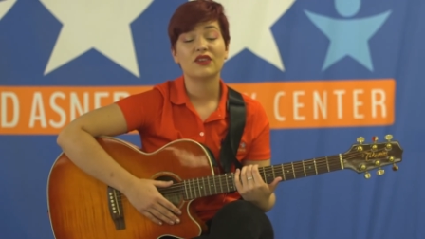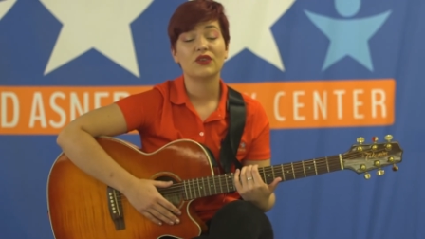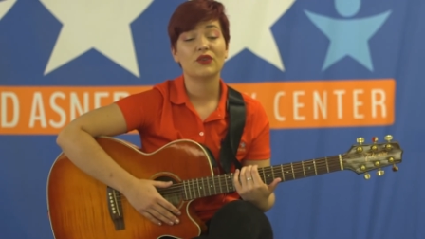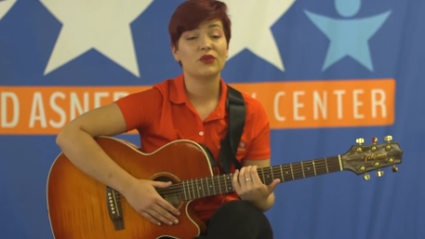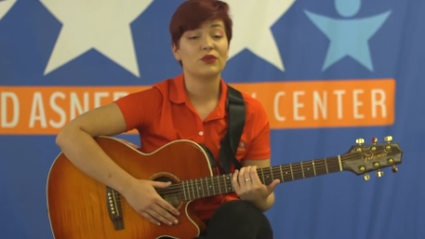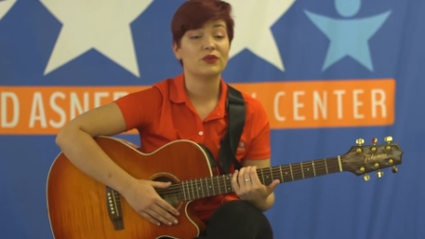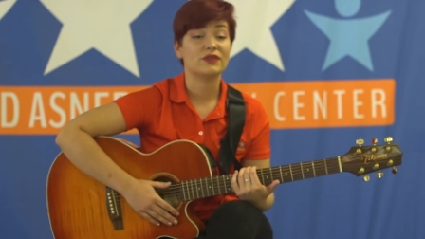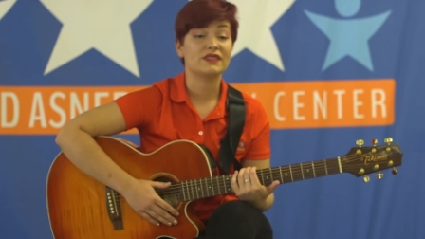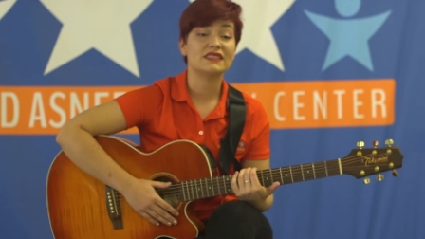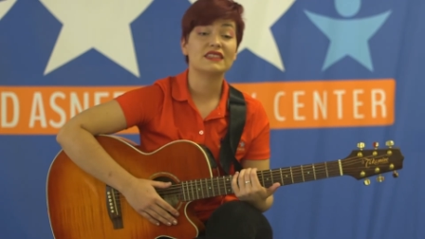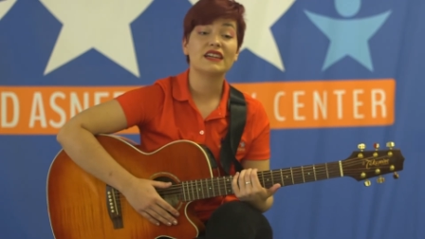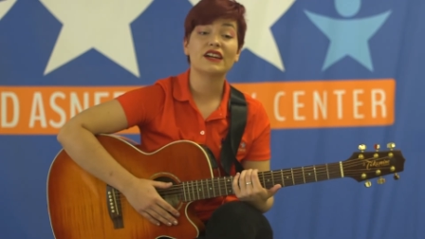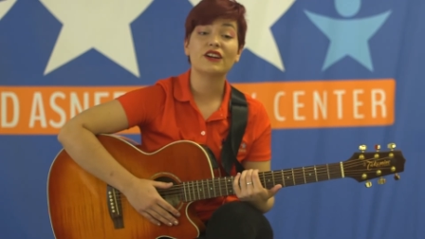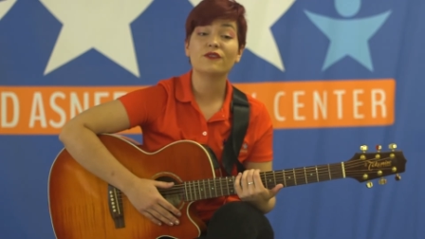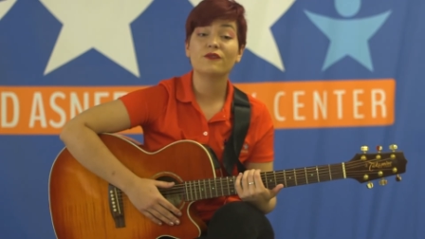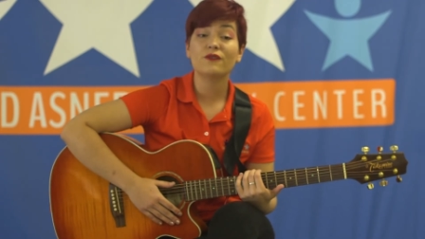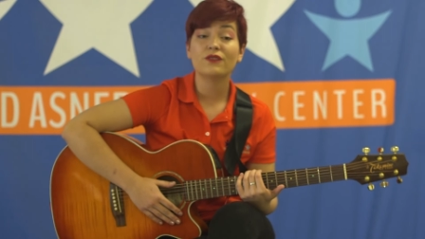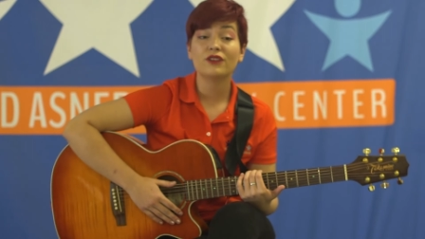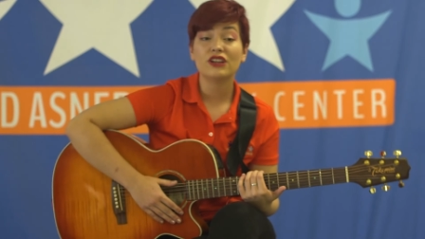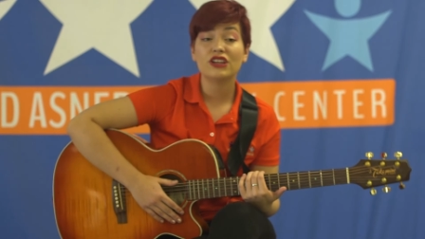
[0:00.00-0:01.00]
who is there
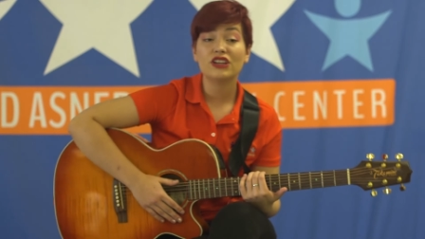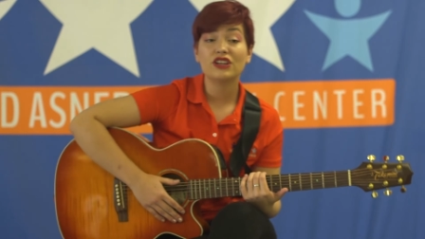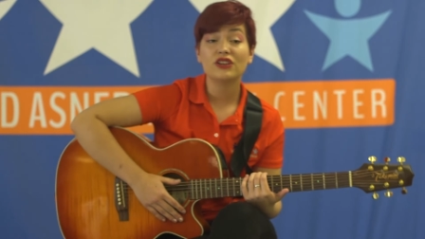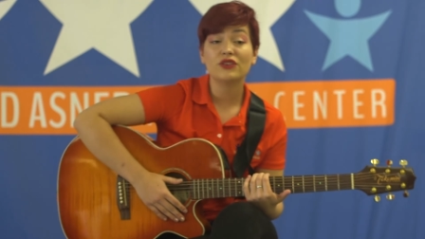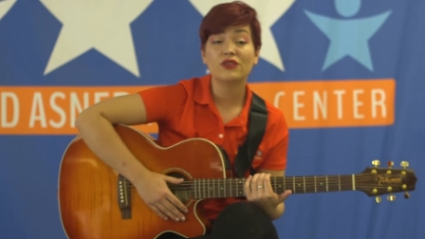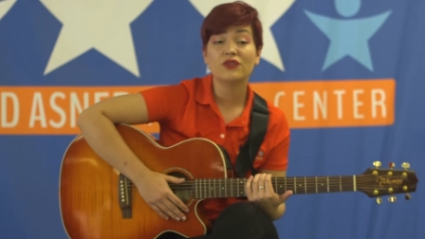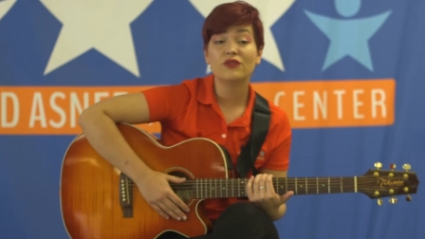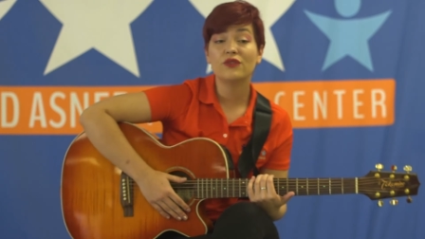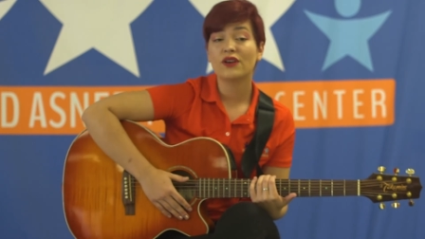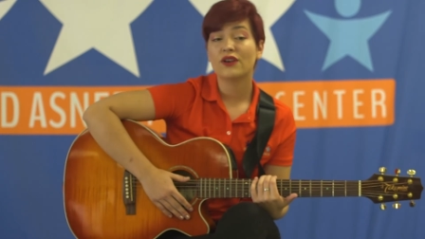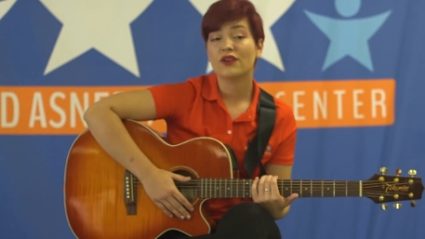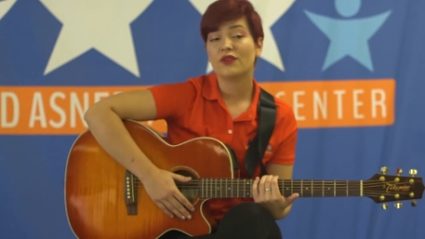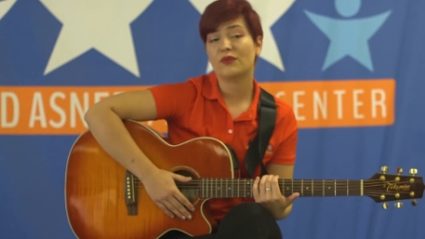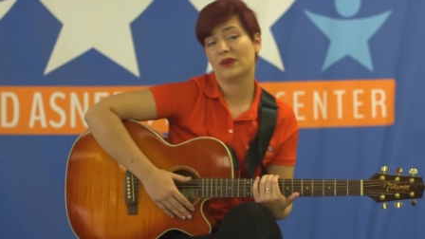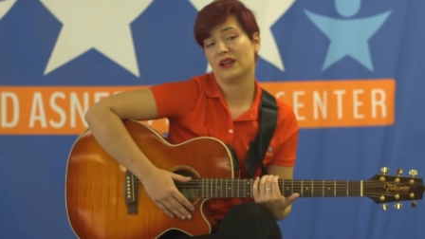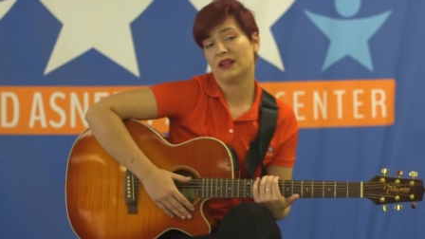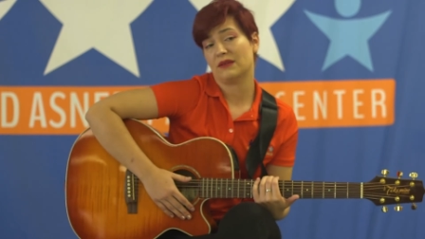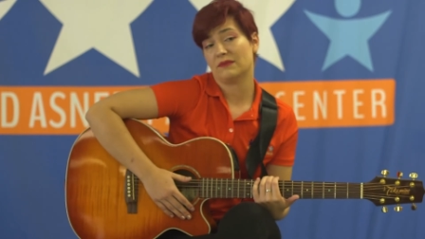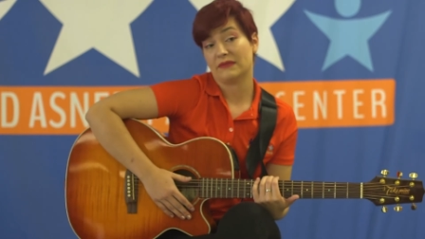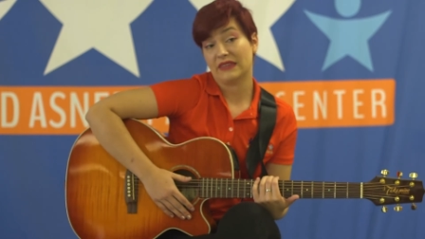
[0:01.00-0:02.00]
for you,
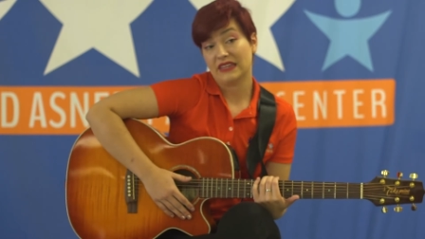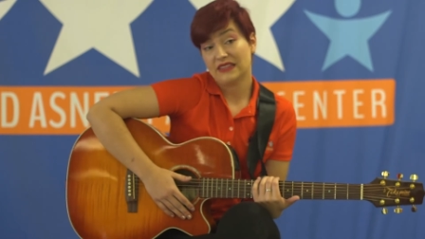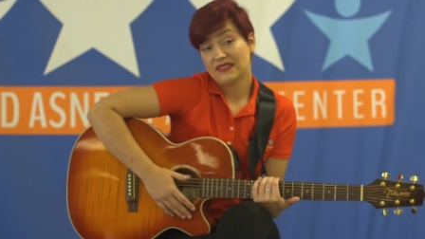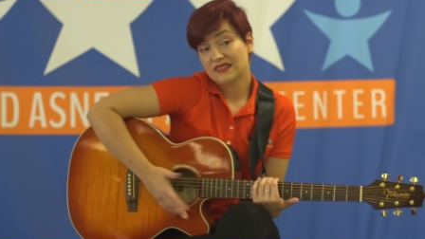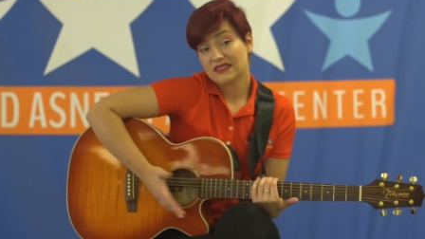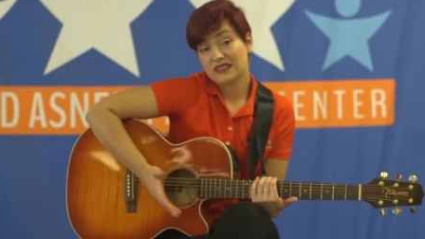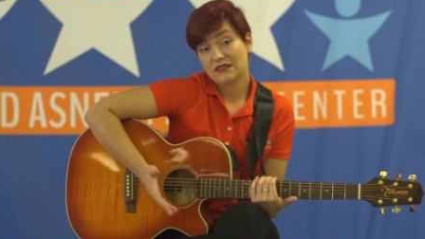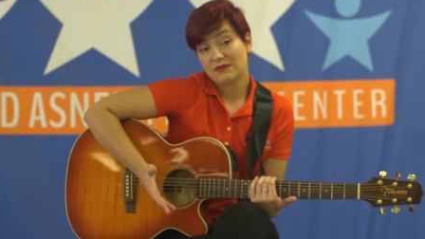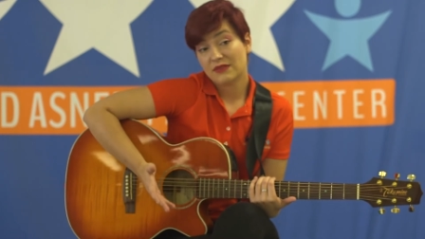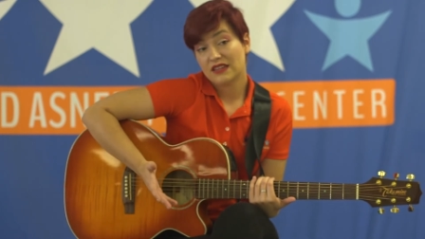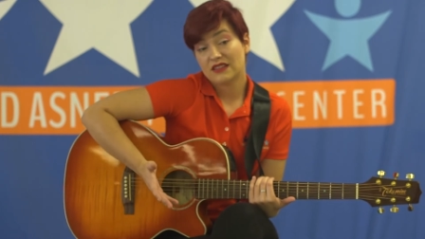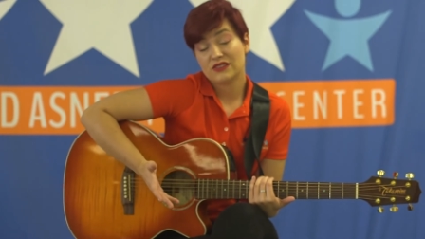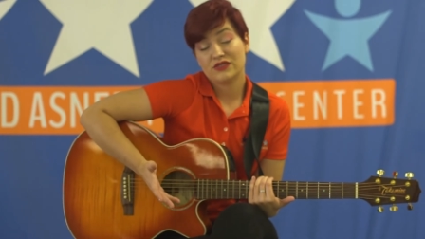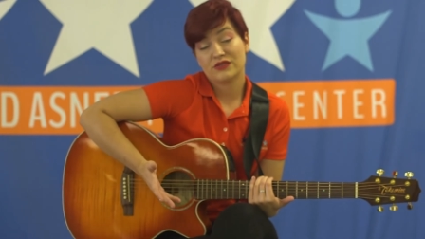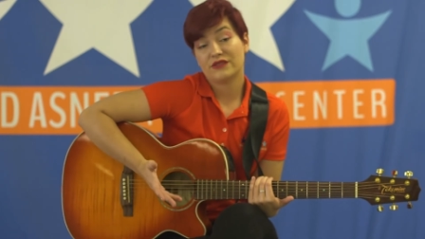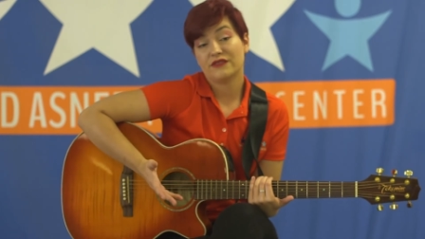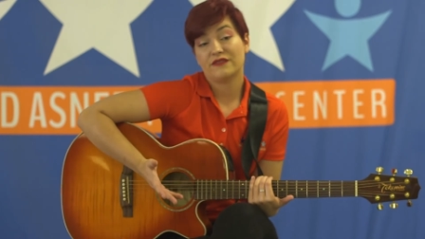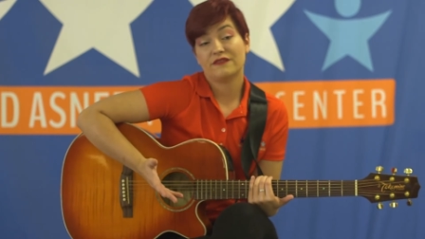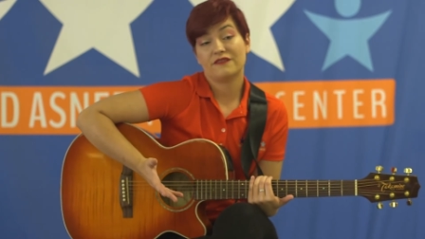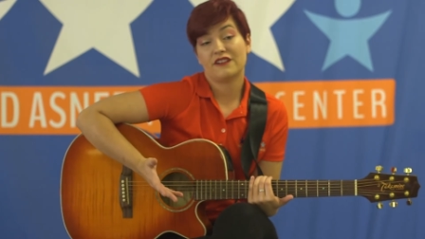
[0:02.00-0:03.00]
what it means to be a
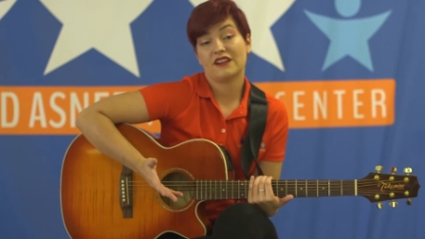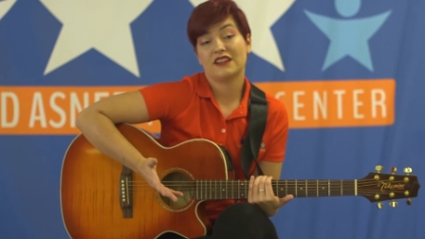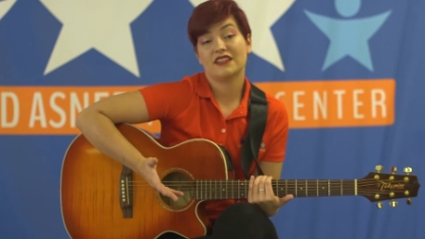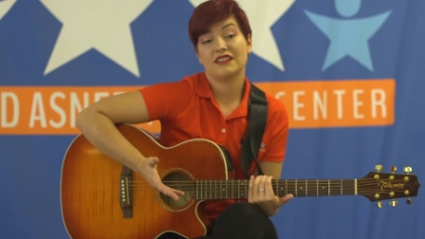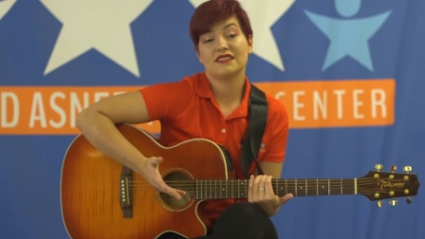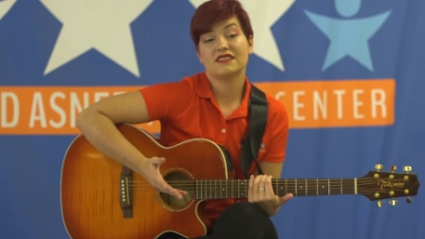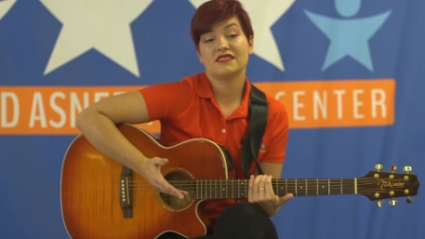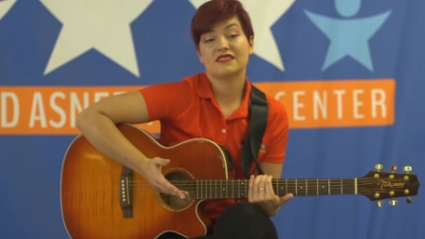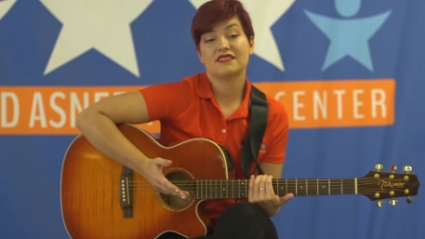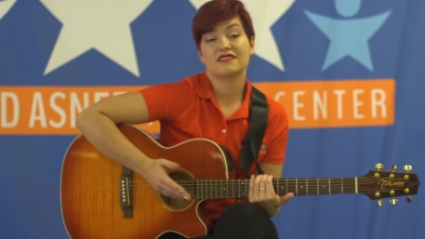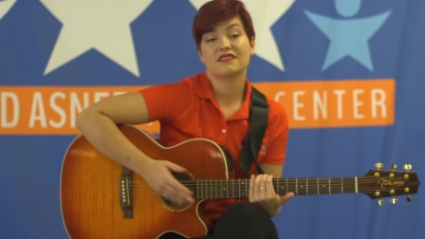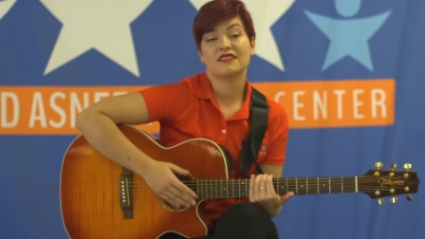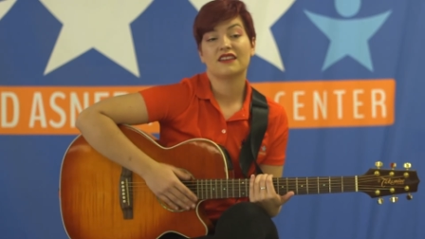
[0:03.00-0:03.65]
true friend,